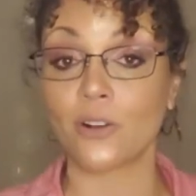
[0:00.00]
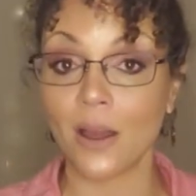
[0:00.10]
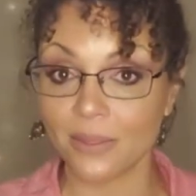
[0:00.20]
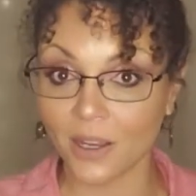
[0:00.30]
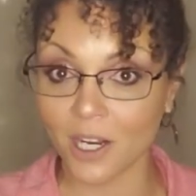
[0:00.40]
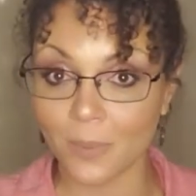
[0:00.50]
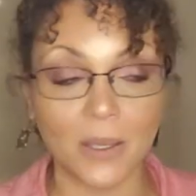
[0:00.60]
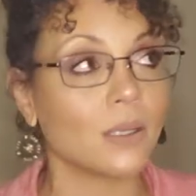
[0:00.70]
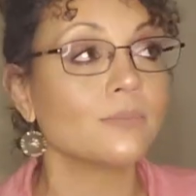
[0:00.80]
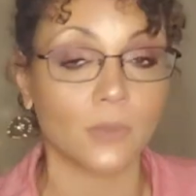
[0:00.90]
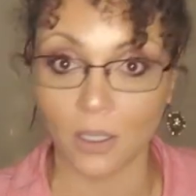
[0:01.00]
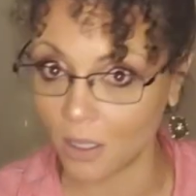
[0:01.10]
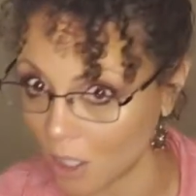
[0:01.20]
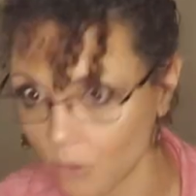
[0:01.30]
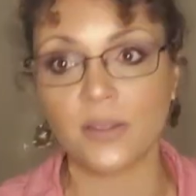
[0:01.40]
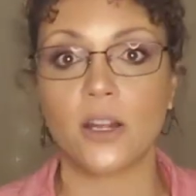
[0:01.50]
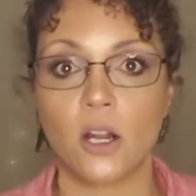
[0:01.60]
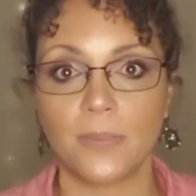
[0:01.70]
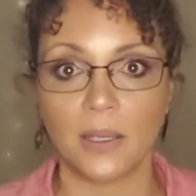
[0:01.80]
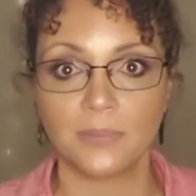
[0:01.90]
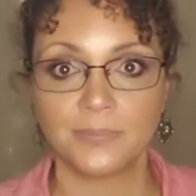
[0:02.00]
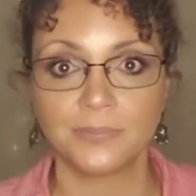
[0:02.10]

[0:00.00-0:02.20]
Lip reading: you're not in therapy, go to therapy.